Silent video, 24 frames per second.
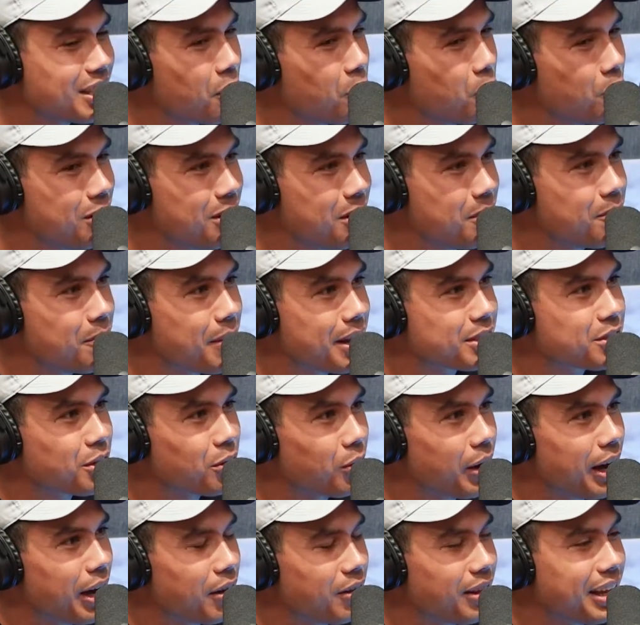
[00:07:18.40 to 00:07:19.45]
I wouldn't mess
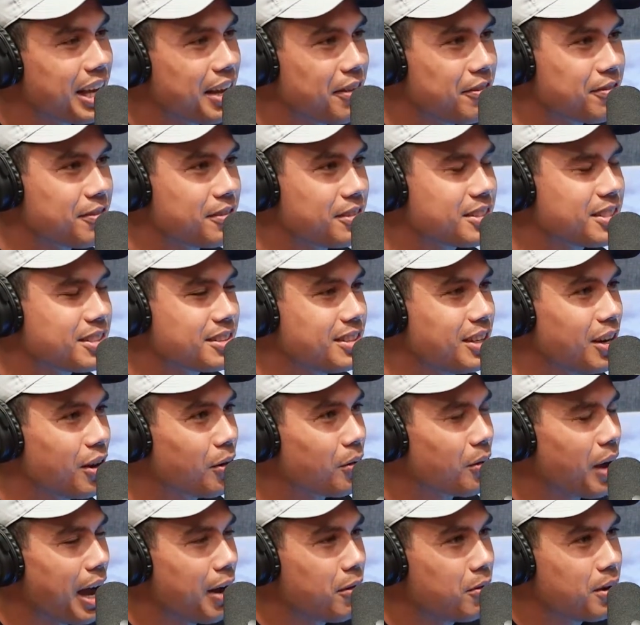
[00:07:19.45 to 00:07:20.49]
around. Like if you
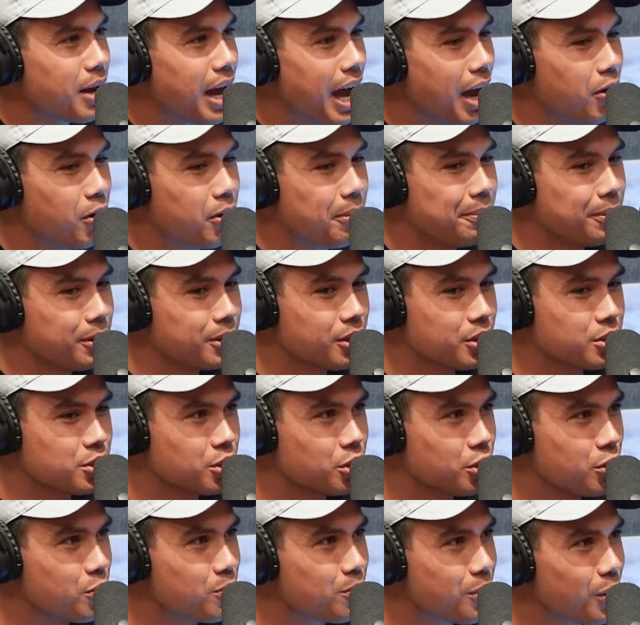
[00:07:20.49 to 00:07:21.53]
know, I would, I would put the
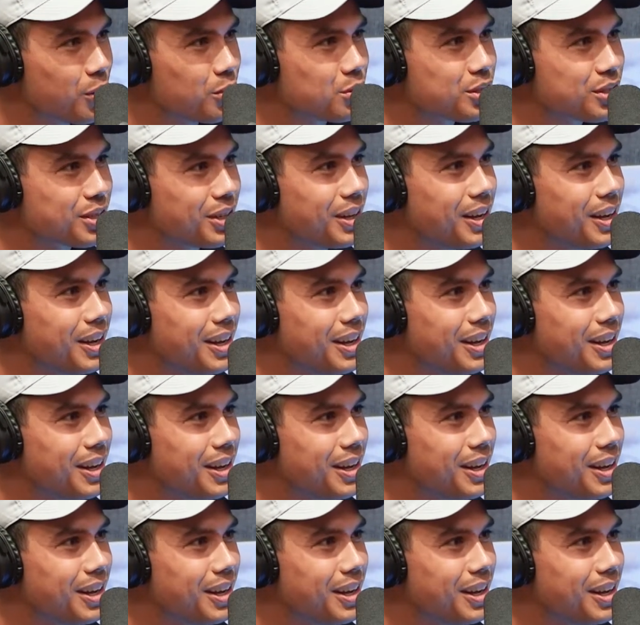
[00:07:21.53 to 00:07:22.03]
two most.